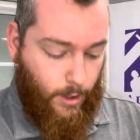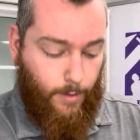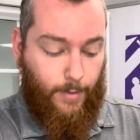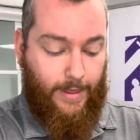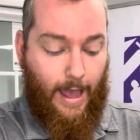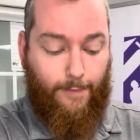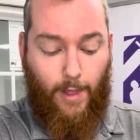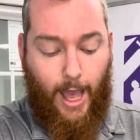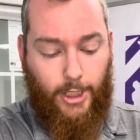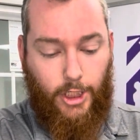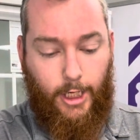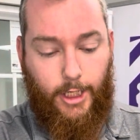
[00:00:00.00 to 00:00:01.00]
But that
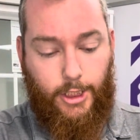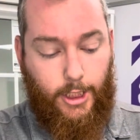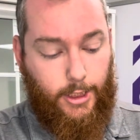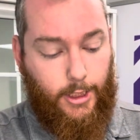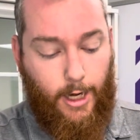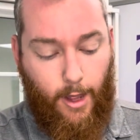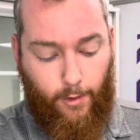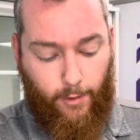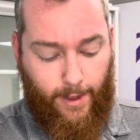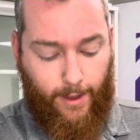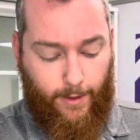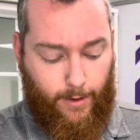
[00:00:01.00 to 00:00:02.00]
flashing is just another
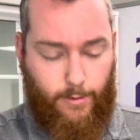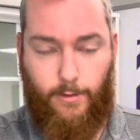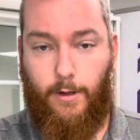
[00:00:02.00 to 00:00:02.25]
thing that